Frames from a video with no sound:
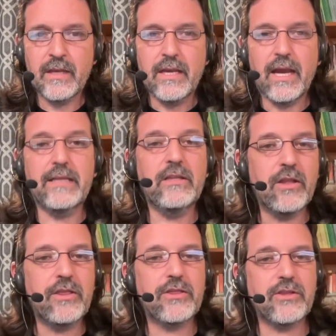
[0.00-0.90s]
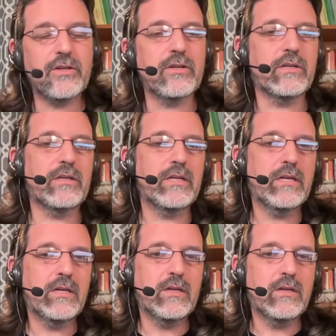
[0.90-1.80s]
And then the third,
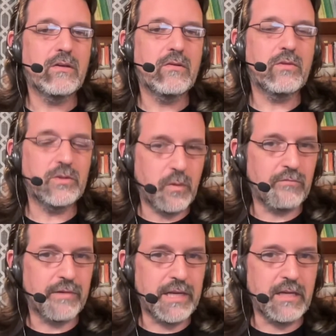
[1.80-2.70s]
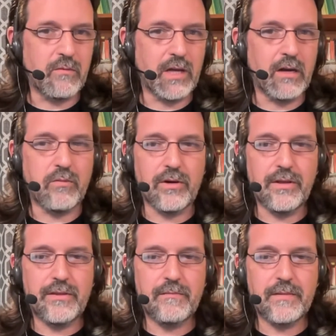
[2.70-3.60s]
which is what reading will help with,
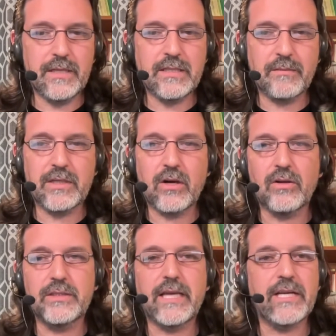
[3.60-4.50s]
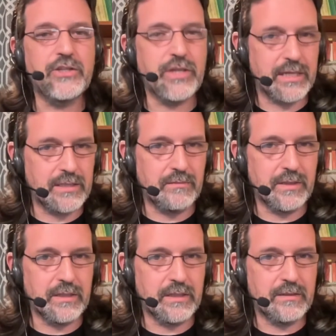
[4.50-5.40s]
is something called
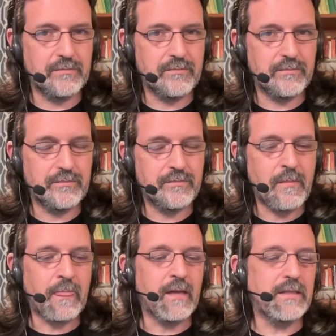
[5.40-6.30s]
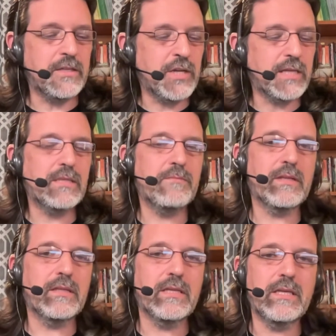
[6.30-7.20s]
digestibility.
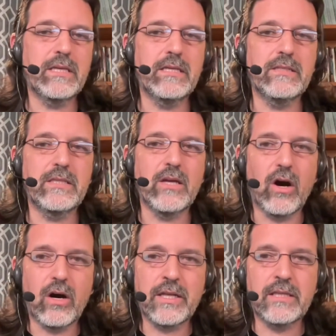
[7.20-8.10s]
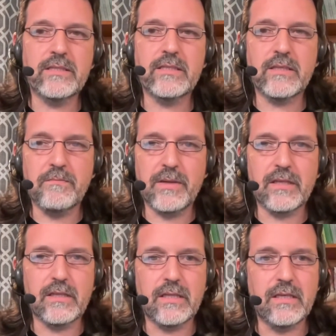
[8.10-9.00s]
Digestibility is the audience's
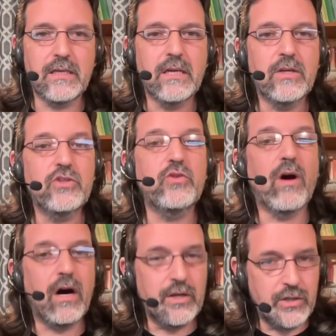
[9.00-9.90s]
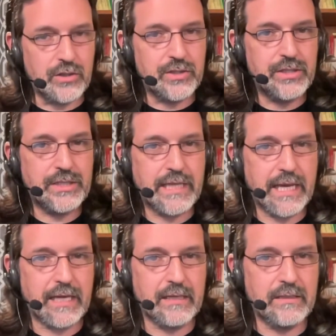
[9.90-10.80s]
ability to
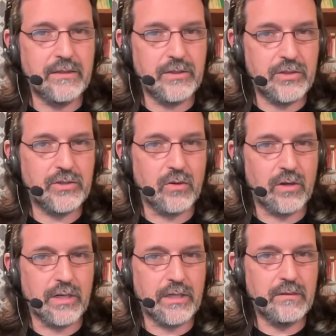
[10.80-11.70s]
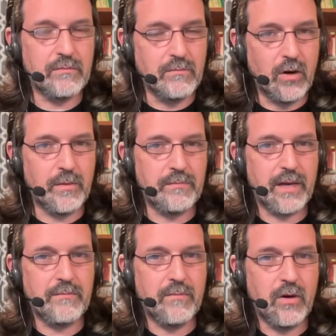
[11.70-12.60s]
understand the story moment by
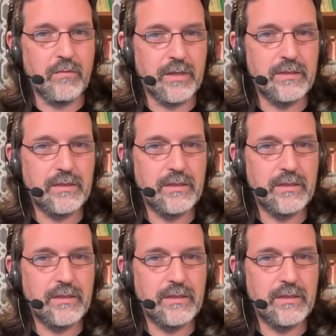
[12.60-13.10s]
moment